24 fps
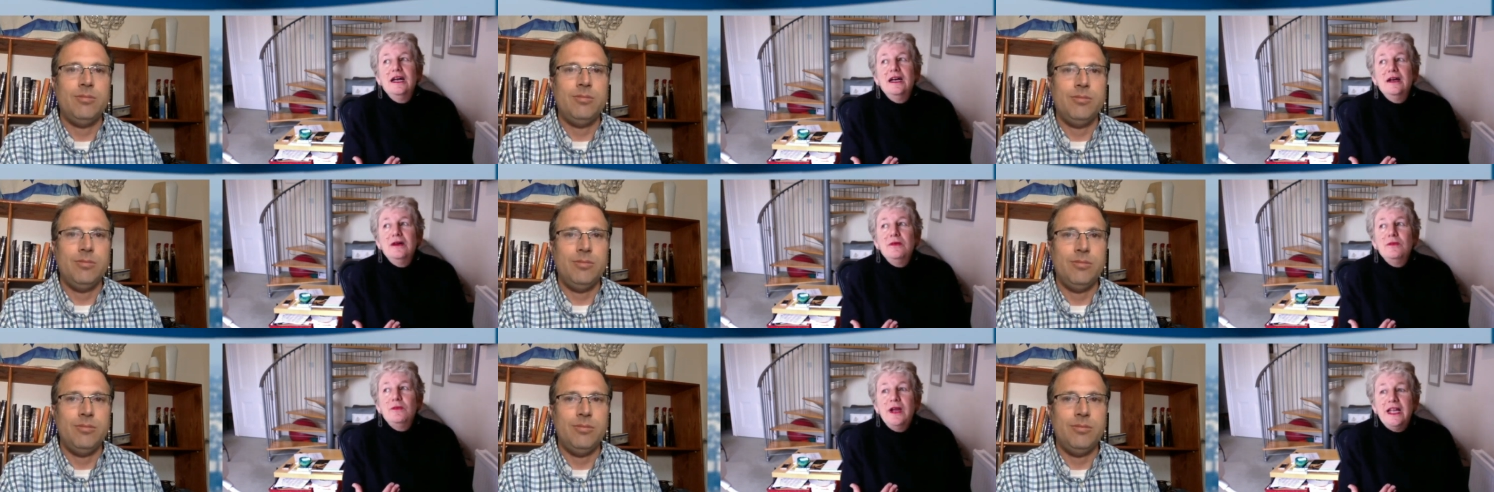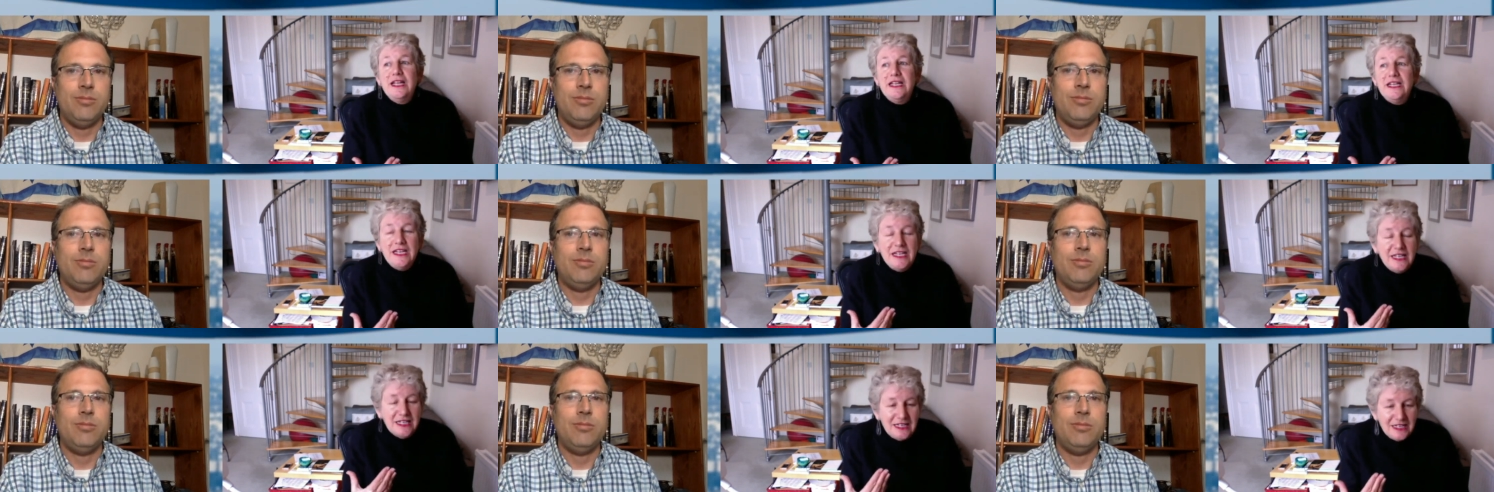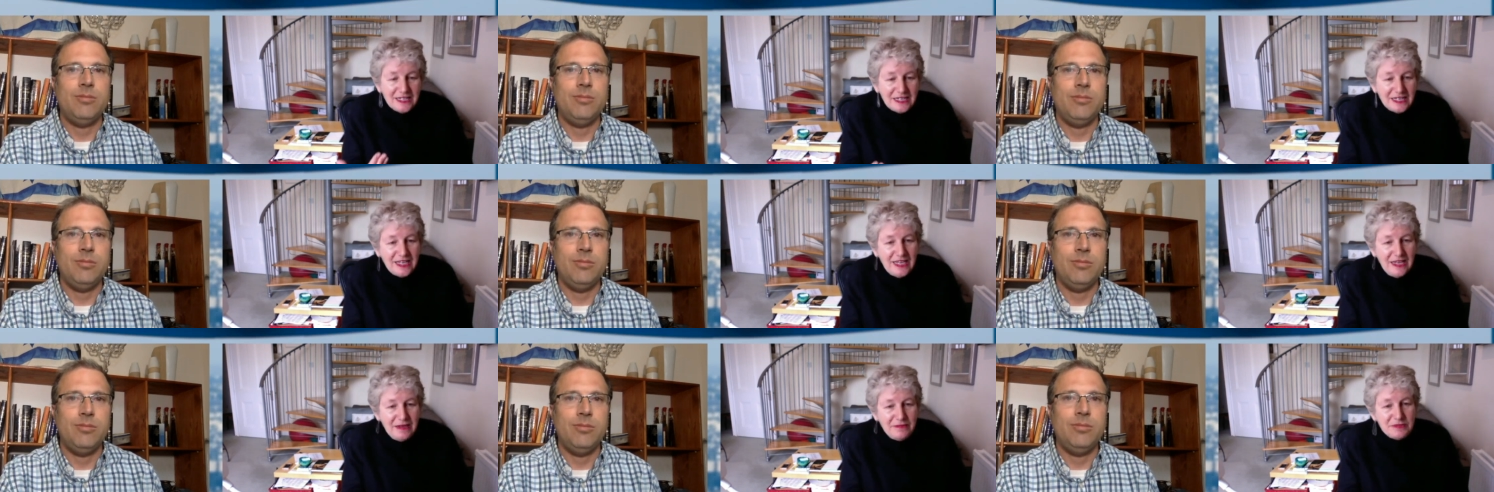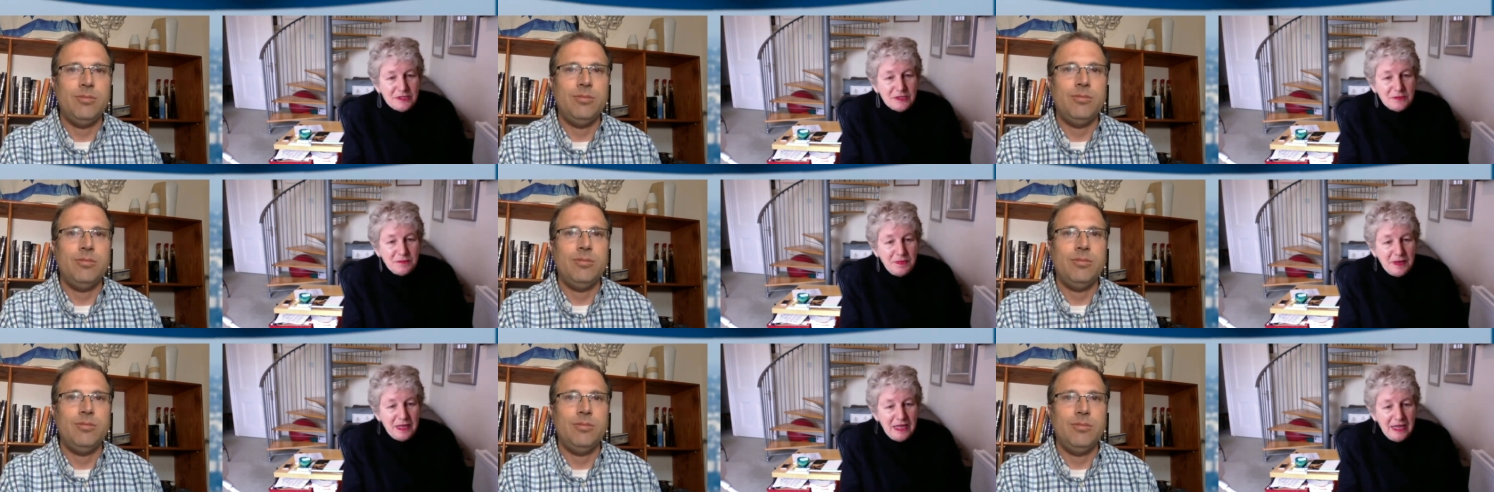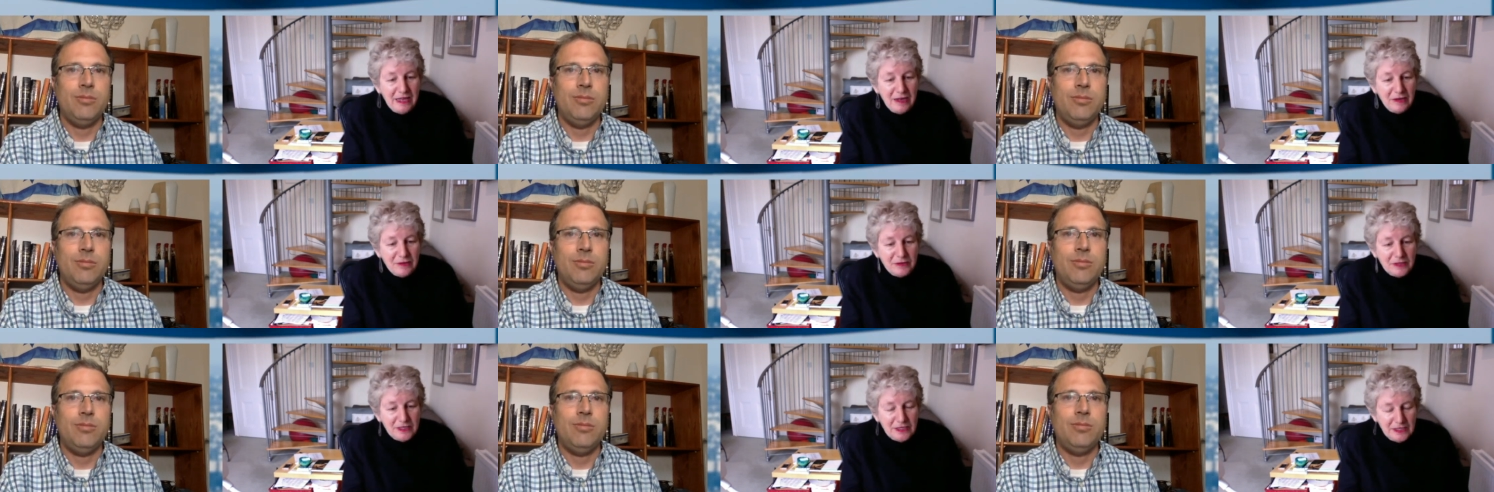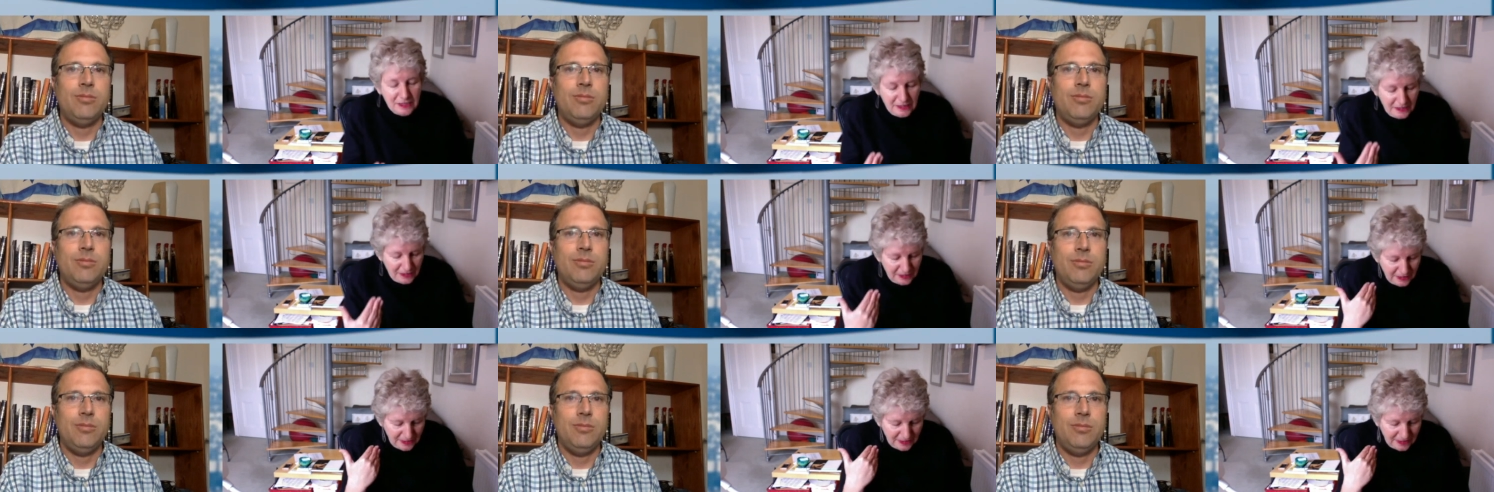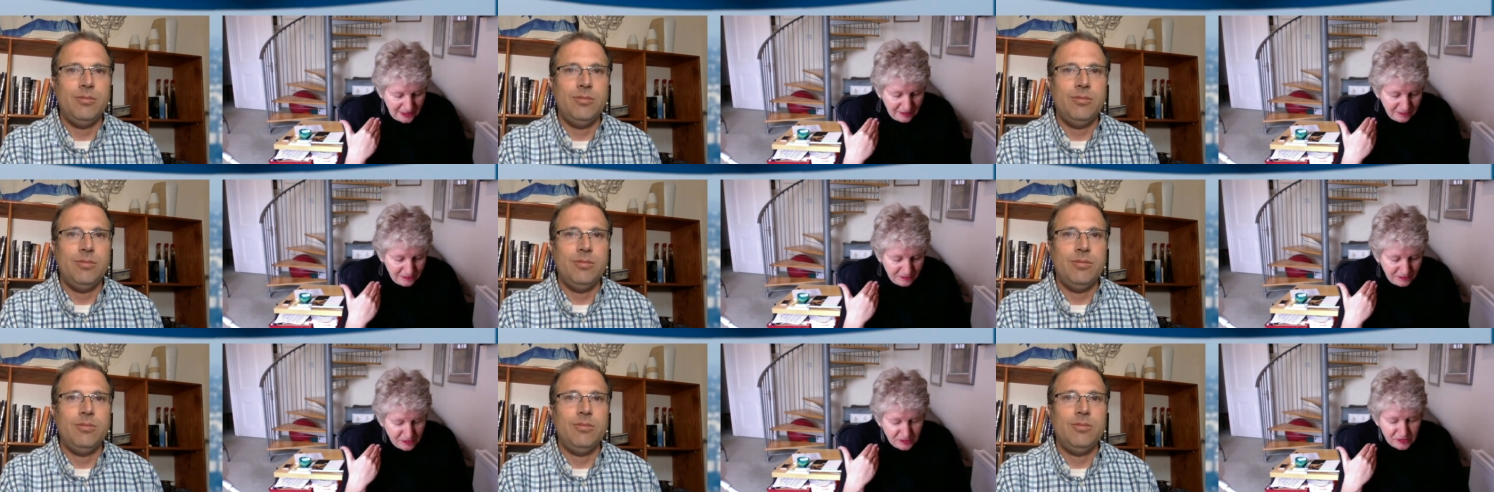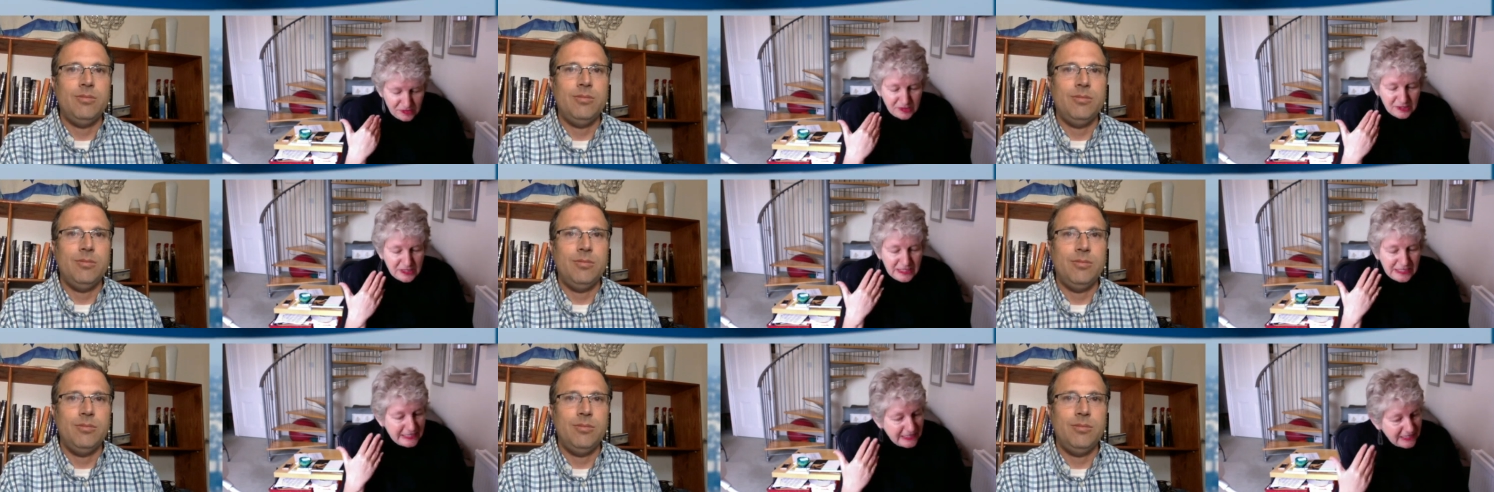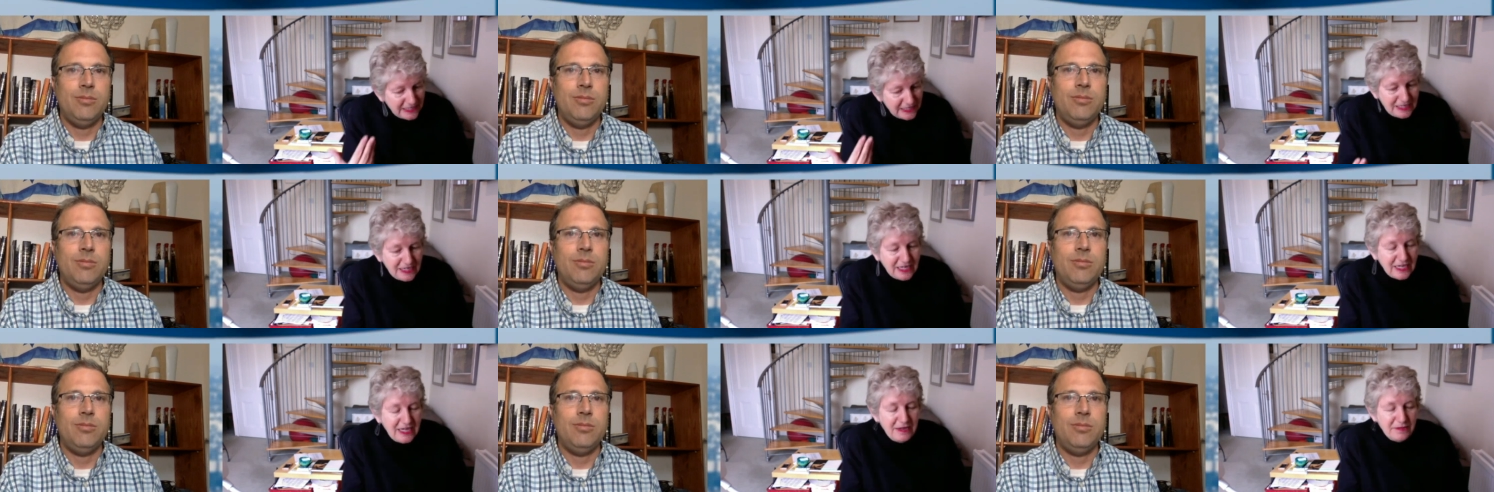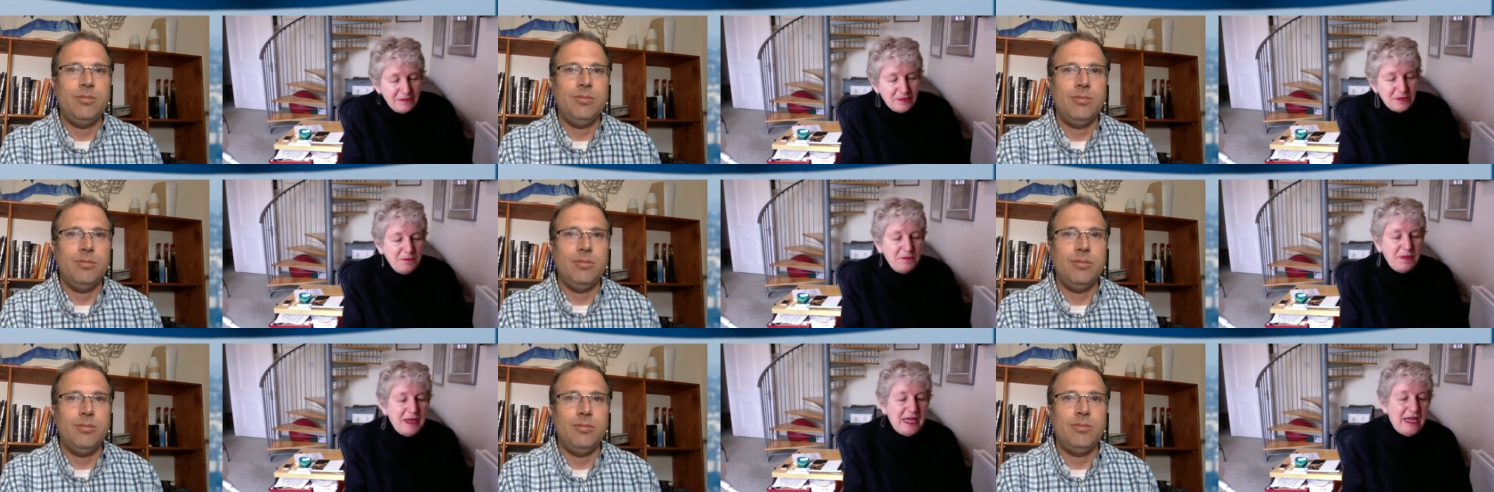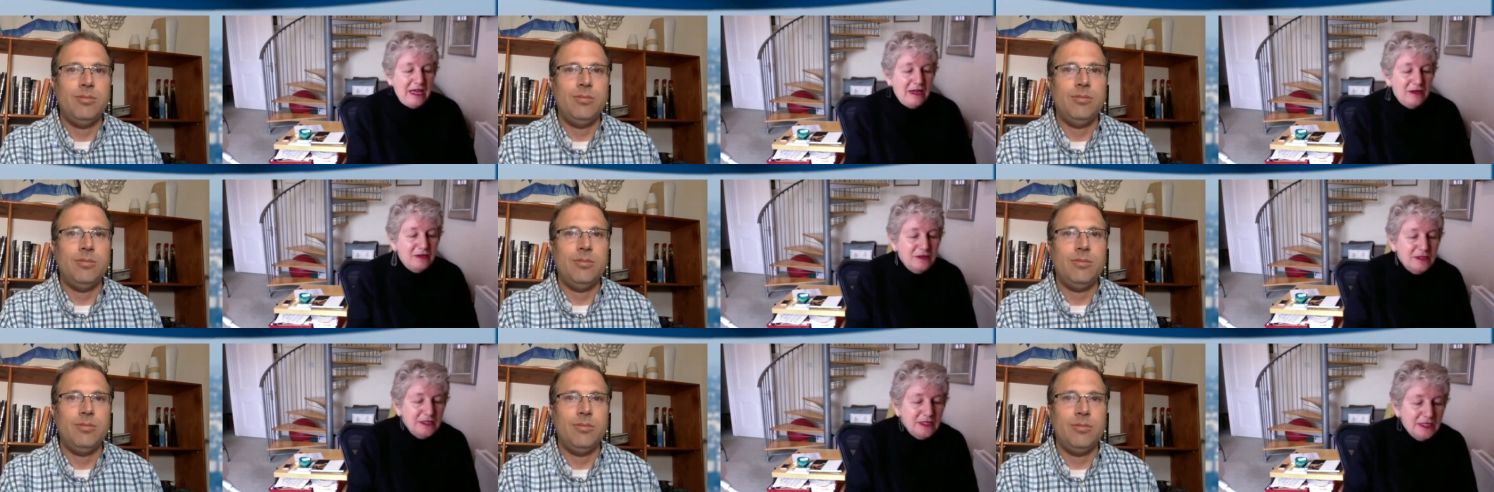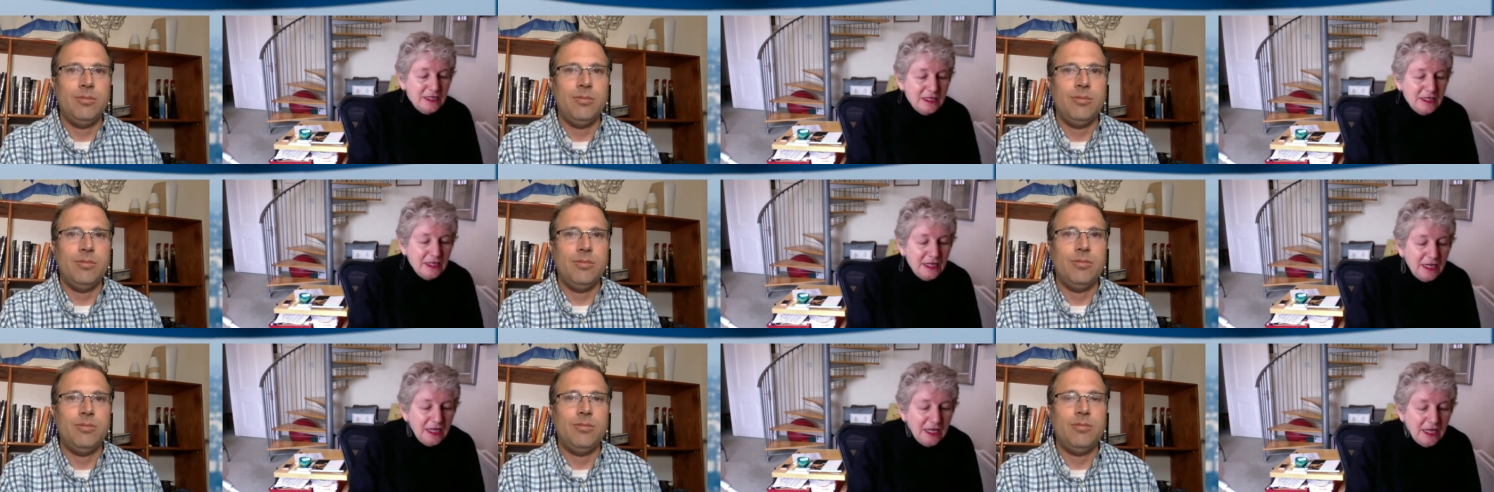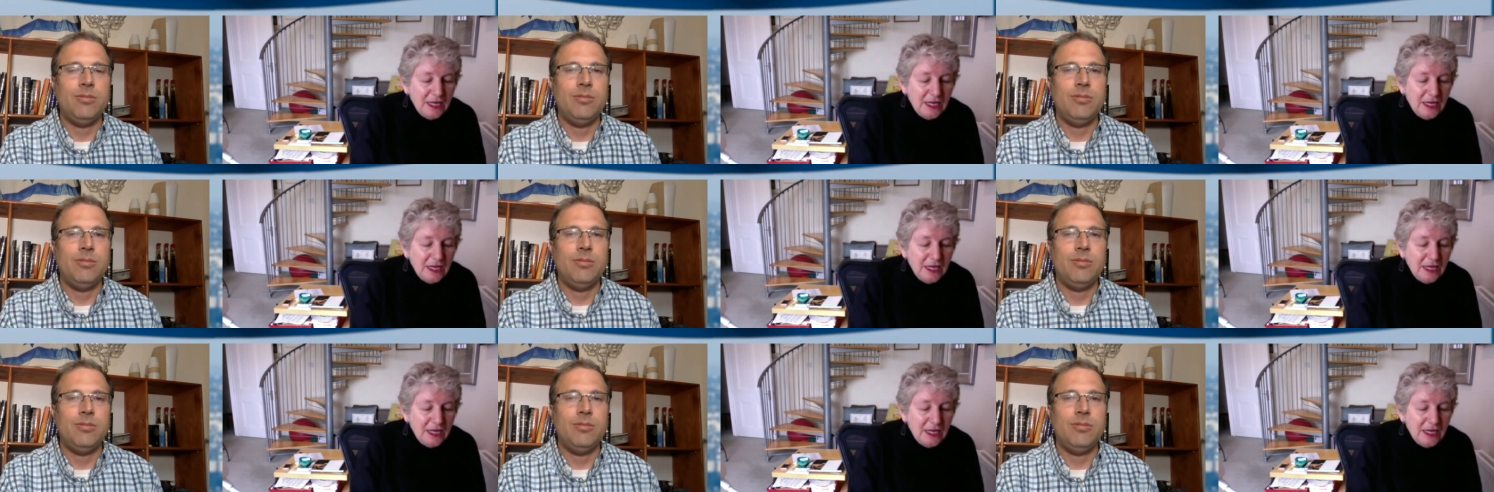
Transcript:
Speaker 1: Uh, when Hitler came to power and Mussolini came to power,